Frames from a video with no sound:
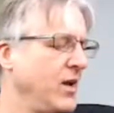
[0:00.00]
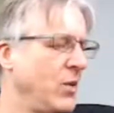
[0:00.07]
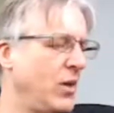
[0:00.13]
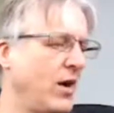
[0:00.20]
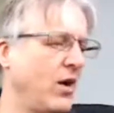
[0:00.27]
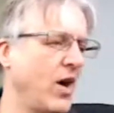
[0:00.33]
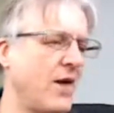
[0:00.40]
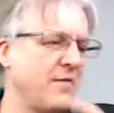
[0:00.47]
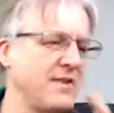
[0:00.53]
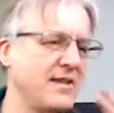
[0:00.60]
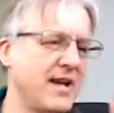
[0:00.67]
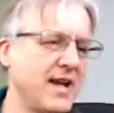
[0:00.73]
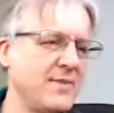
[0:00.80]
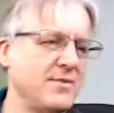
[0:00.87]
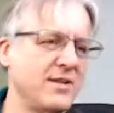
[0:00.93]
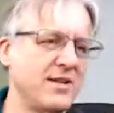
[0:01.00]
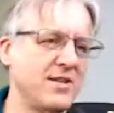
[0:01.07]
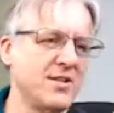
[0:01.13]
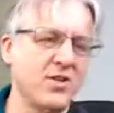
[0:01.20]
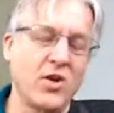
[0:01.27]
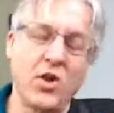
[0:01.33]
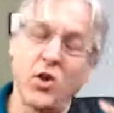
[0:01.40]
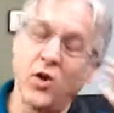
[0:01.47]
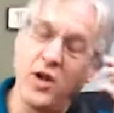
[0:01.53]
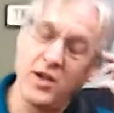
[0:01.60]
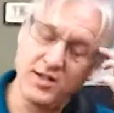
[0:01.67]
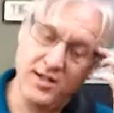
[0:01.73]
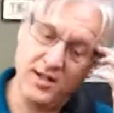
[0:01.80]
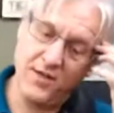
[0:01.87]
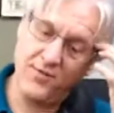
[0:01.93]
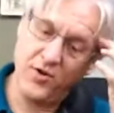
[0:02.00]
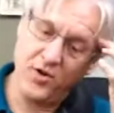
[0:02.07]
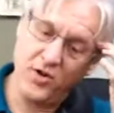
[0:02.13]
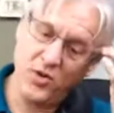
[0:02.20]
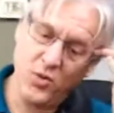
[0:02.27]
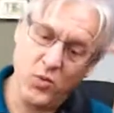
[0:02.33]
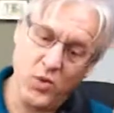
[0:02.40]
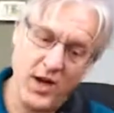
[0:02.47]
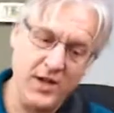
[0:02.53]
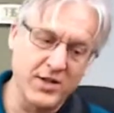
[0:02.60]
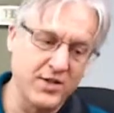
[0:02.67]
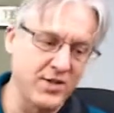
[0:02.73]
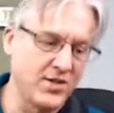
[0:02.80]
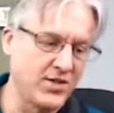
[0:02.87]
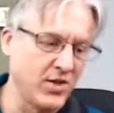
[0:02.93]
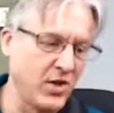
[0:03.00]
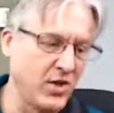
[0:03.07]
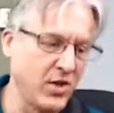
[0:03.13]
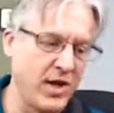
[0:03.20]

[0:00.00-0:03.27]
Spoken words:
Well, oftentimes in solo, if you're going to write a good solo,